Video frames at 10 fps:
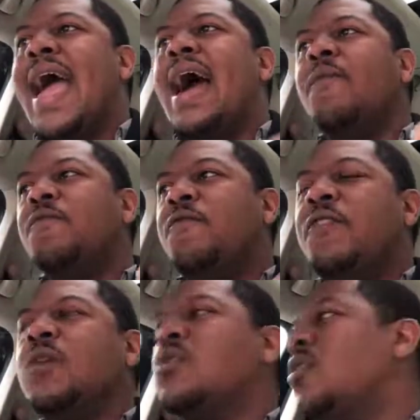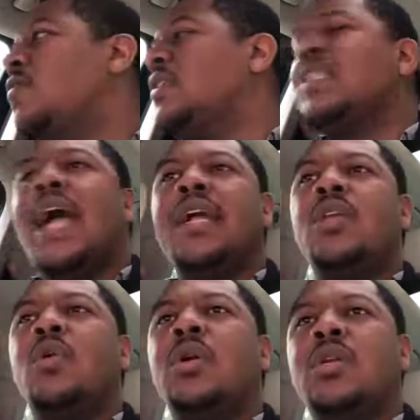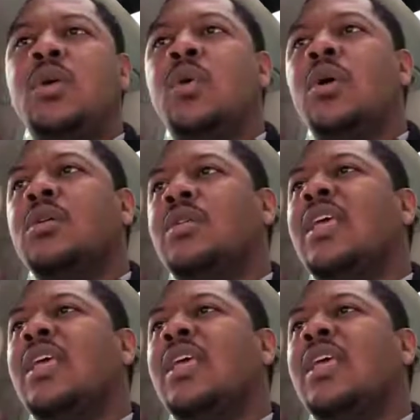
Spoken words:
out in field service, knocking on doors,